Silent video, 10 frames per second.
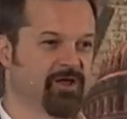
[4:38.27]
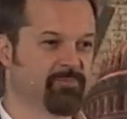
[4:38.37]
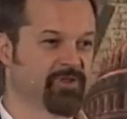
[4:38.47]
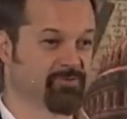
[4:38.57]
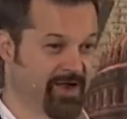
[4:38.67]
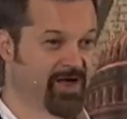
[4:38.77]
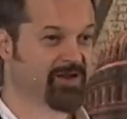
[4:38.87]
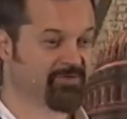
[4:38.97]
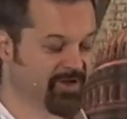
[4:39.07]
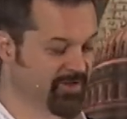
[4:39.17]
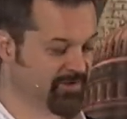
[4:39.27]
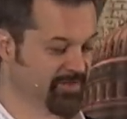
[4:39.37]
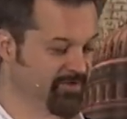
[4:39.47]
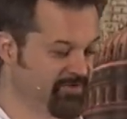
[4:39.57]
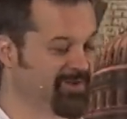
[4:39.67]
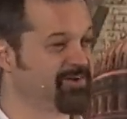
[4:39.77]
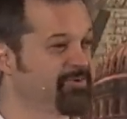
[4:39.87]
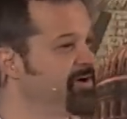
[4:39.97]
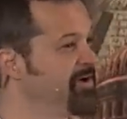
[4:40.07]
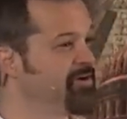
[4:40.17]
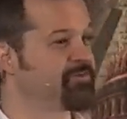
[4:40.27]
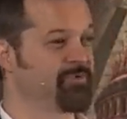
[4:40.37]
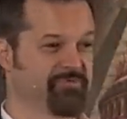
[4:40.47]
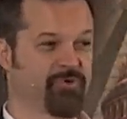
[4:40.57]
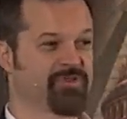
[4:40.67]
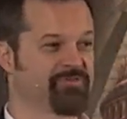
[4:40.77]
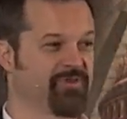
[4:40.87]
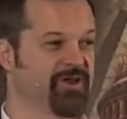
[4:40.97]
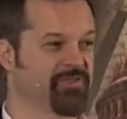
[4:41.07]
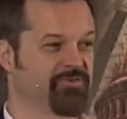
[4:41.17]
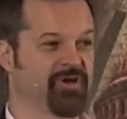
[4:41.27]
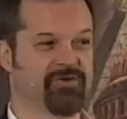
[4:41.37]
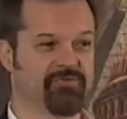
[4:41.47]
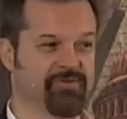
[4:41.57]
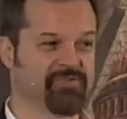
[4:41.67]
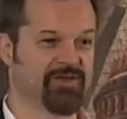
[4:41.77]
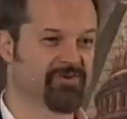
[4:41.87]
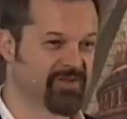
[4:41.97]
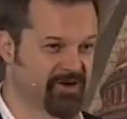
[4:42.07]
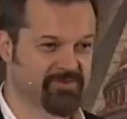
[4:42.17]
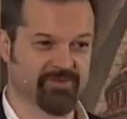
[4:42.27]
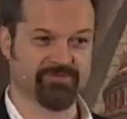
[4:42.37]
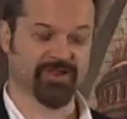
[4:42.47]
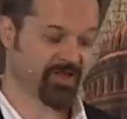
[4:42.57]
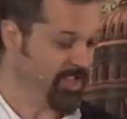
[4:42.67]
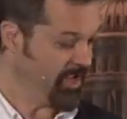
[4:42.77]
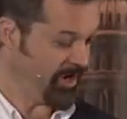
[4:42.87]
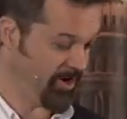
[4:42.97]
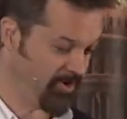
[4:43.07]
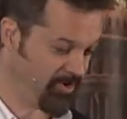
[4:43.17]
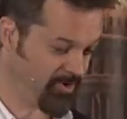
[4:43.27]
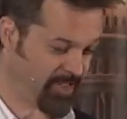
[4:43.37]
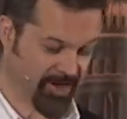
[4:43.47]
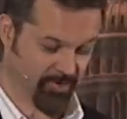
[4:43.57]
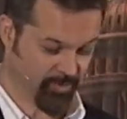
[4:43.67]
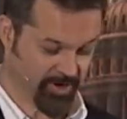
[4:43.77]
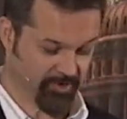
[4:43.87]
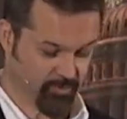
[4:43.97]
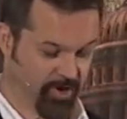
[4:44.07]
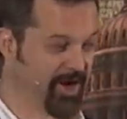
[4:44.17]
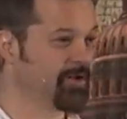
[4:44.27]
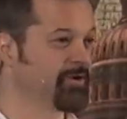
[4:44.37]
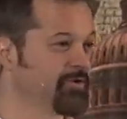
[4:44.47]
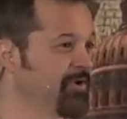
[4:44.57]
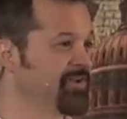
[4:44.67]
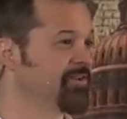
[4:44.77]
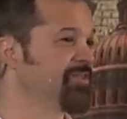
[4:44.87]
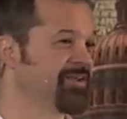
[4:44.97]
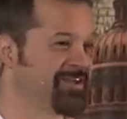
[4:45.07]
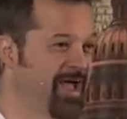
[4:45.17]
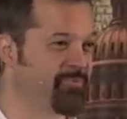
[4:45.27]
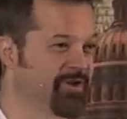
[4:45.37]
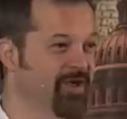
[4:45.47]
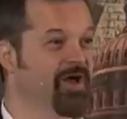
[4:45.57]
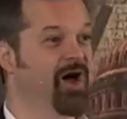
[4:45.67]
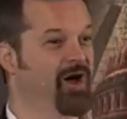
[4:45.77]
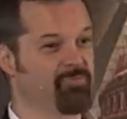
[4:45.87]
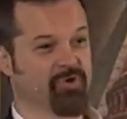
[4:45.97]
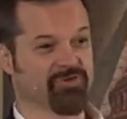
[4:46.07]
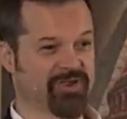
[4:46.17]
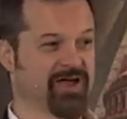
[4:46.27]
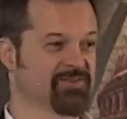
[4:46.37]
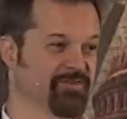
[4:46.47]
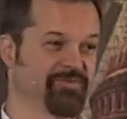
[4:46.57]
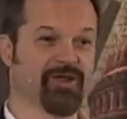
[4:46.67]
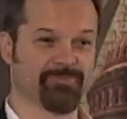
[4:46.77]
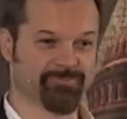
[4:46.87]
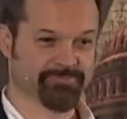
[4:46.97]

But the reality of it is he lived six hundred years before the flood and three hundred fifty years after the flood, and a whole lot of weird and wild and crazy things happened on both sides of the flood.